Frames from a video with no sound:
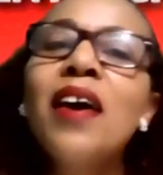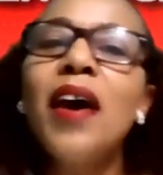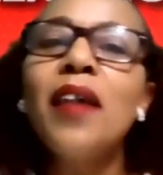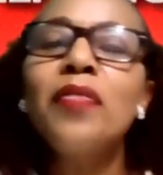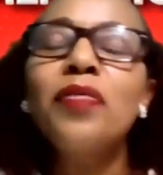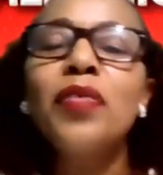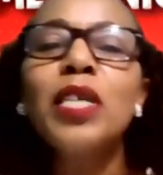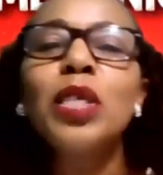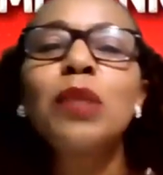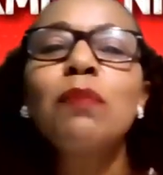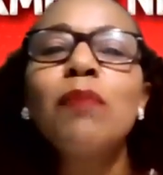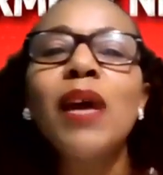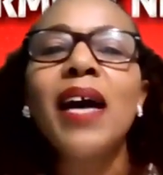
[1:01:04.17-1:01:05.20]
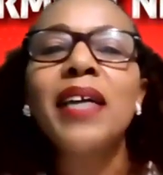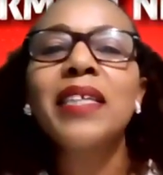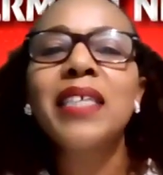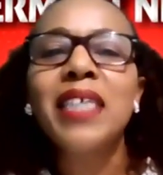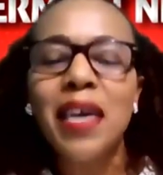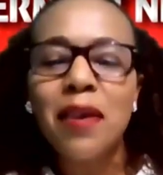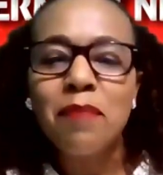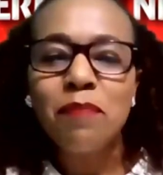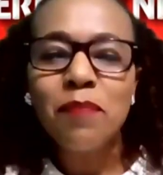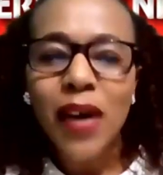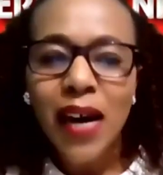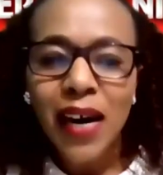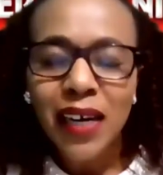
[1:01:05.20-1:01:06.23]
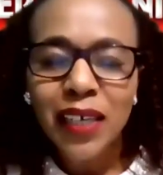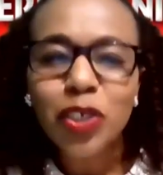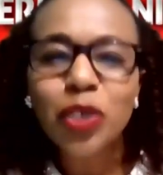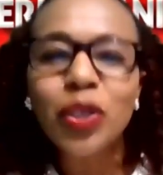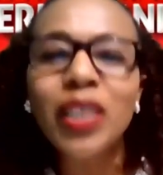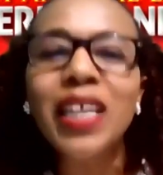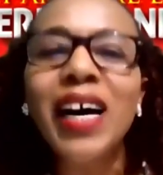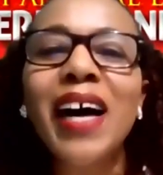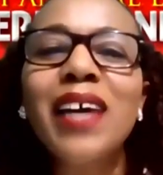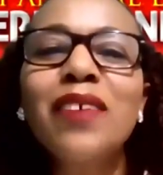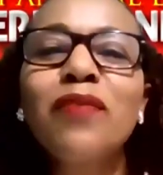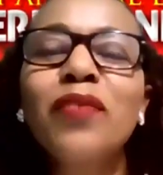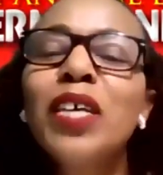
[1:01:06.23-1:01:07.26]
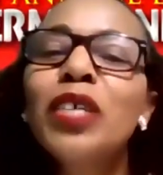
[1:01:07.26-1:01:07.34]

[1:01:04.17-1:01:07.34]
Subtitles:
And this man came back to life.